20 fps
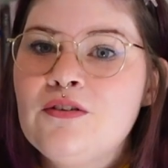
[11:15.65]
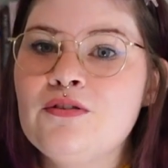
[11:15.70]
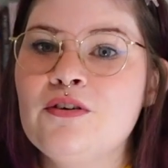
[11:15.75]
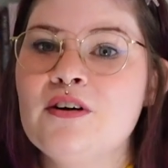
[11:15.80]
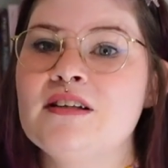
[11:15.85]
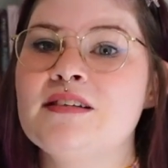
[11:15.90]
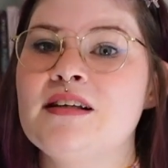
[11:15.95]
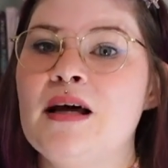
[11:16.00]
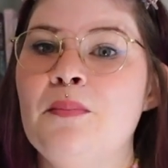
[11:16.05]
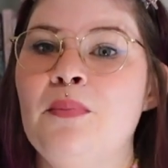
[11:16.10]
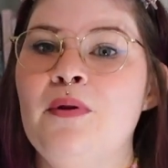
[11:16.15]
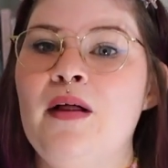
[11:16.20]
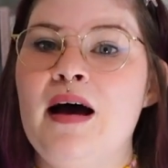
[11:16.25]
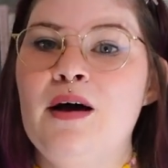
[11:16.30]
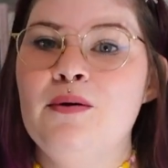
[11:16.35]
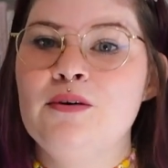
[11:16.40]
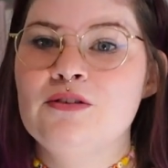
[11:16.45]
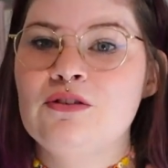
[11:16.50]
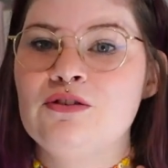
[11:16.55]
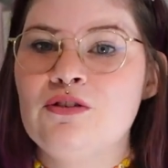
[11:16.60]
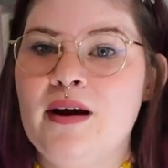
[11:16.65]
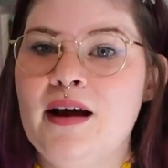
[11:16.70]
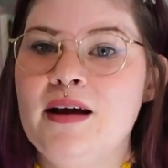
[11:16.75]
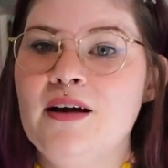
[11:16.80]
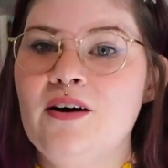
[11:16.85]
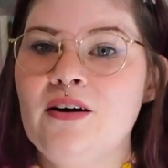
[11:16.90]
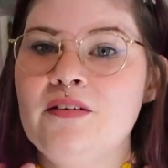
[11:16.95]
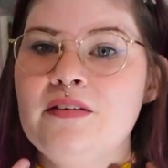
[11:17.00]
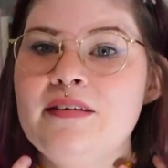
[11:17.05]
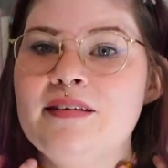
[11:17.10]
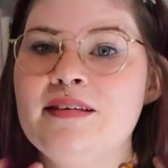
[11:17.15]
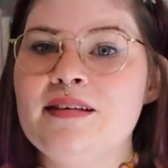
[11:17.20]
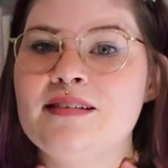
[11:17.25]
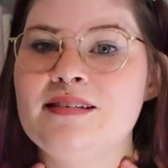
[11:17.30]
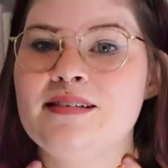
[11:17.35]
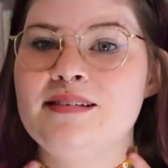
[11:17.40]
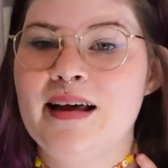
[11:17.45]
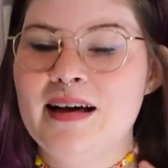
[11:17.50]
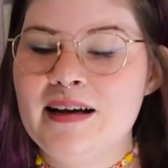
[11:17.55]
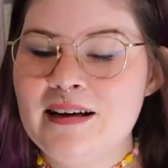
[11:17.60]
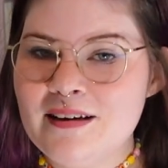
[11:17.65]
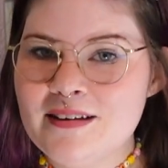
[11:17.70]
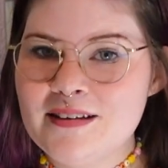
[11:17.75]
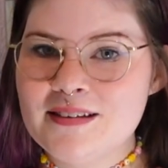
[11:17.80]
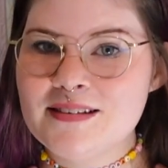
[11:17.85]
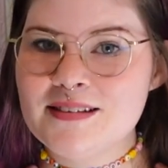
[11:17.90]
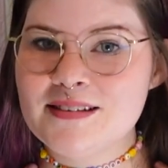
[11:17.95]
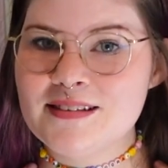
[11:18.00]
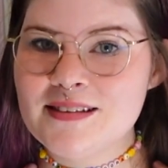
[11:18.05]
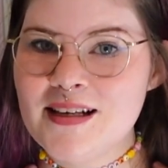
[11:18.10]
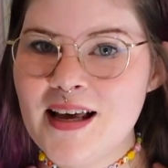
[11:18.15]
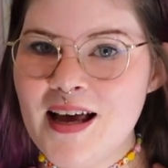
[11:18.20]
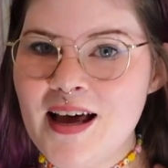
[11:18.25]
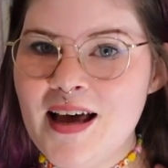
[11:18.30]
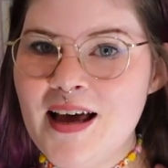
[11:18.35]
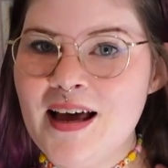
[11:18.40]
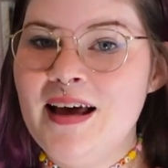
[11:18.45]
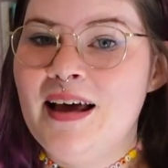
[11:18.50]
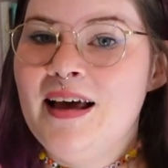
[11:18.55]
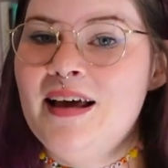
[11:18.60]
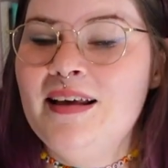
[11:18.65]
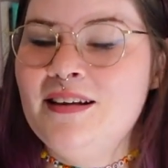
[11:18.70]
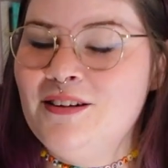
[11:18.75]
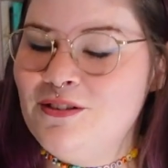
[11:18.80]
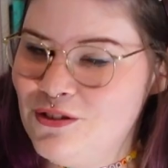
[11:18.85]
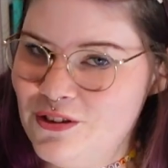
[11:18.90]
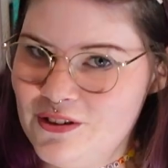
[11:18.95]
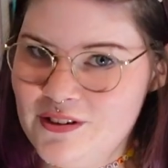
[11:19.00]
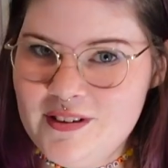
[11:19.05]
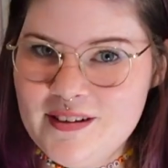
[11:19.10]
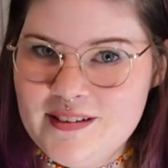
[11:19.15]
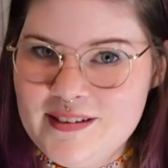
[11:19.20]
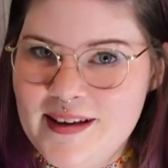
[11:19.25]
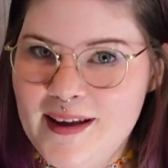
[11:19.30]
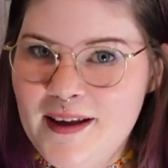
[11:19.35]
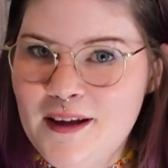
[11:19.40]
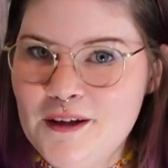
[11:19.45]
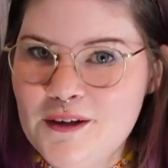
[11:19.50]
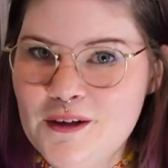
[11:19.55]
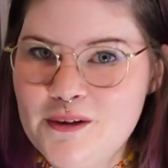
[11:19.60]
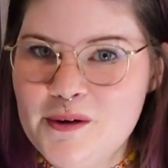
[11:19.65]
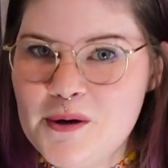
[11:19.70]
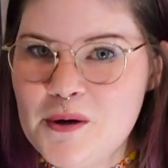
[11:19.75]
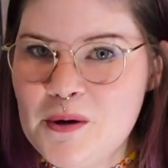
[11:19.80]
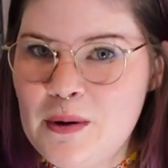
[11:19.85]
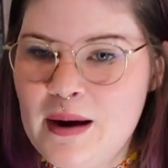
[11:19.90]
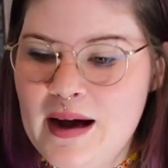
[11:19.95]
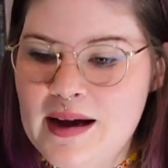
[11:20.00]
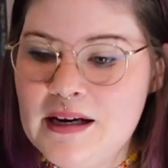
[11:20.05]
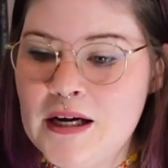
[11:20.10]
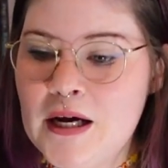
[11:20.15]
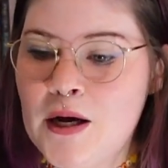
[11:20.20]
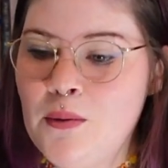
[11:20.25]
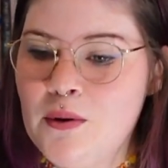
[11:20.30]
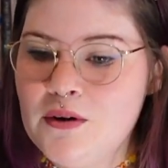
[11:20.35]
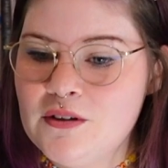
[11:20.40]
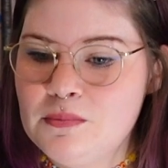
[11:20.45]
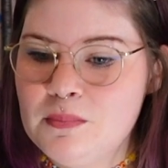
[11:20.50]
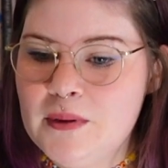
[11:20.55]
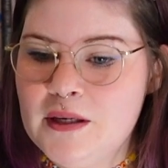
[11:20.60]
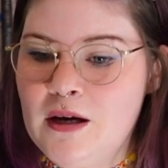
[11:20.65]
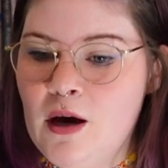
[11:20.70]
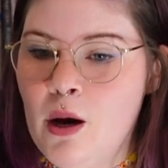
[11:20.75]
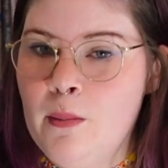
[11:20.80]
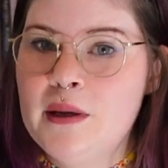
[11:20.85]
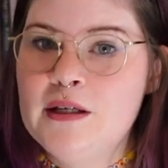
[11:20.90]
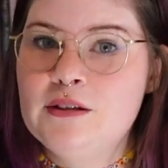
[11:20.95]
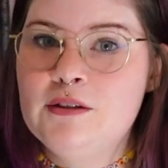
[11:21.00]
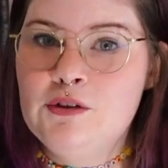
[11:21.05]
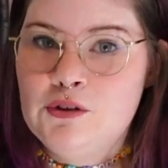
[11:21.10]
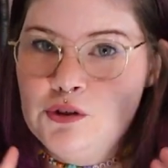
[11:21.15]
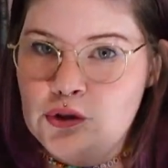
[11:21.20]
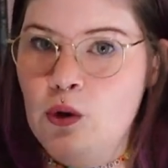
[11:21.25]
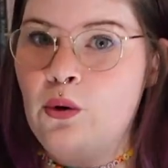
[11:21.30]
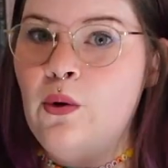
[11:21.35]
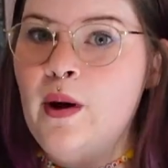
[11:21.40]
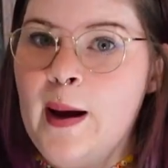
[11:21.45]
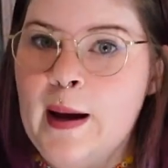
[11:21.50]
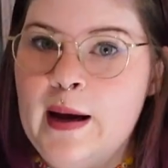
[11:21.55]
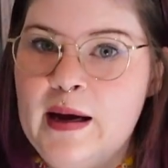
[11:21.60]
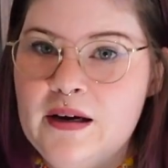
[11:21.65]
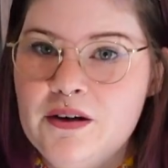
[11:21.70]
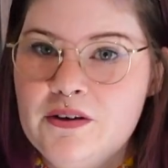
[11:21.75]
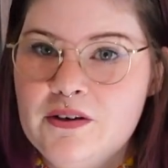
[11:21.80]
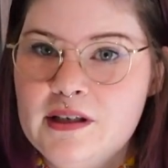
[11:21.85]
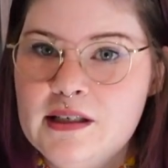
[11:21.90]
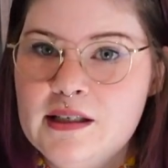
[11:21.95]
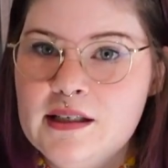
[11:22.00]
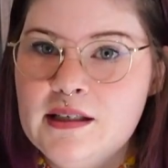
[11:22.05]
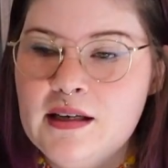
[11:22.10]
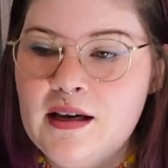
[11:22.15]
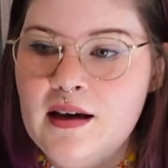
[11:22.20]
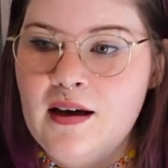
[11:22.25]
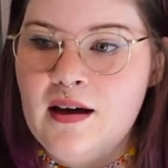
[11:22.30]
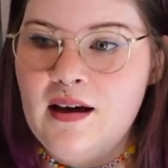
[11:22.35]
For example, I was trying on this necklace just a second ago and I was becoming so angry.